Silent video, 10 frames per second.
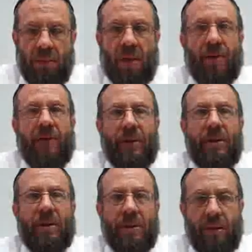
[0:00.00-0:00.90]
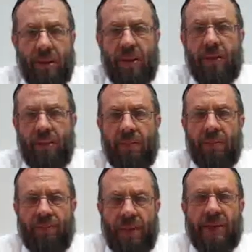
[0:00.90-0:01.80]
covered the
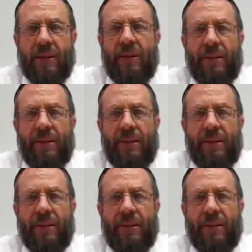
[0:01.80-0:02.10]
basic